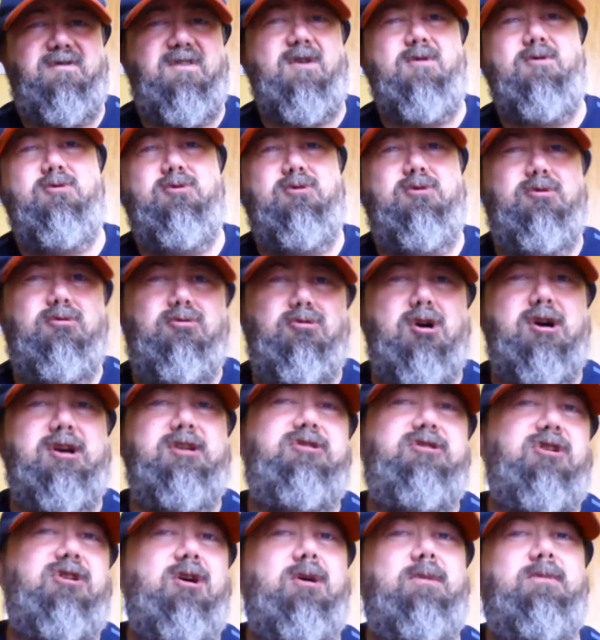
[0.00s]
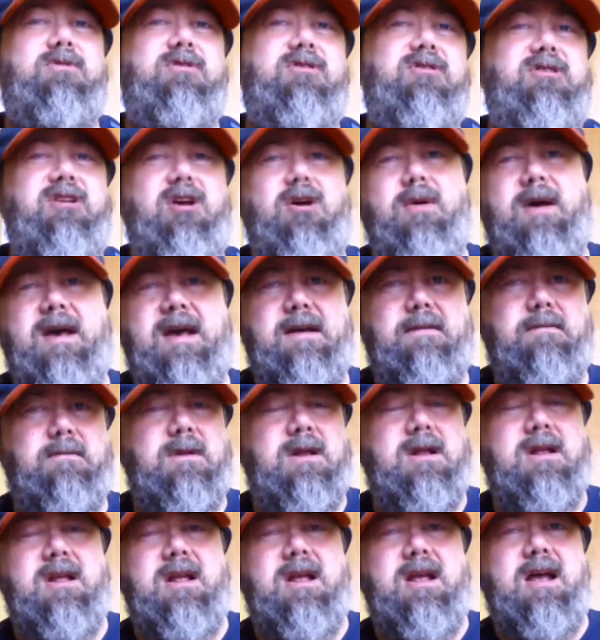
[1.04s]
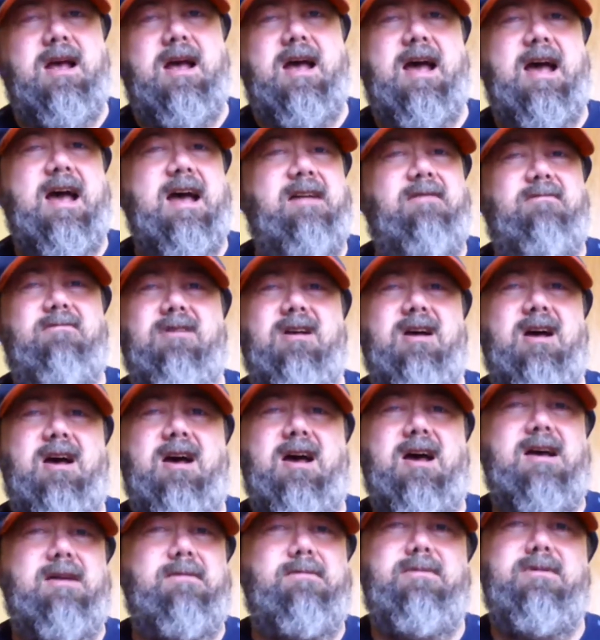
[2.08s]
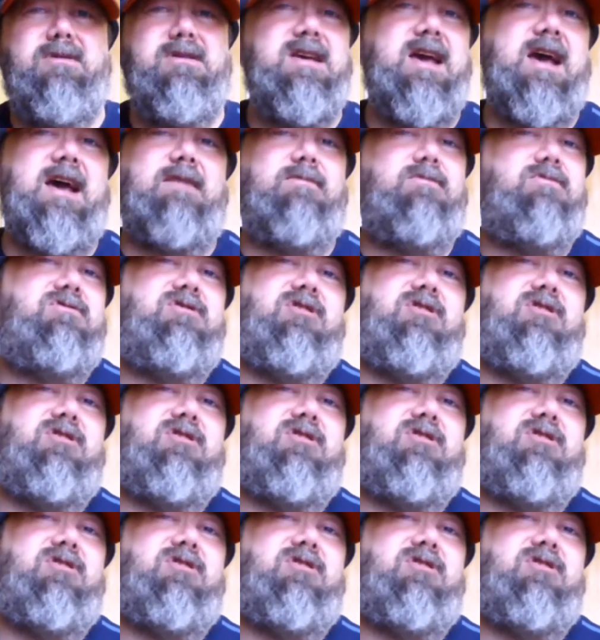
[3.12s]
felt the right time to do it, and yeah,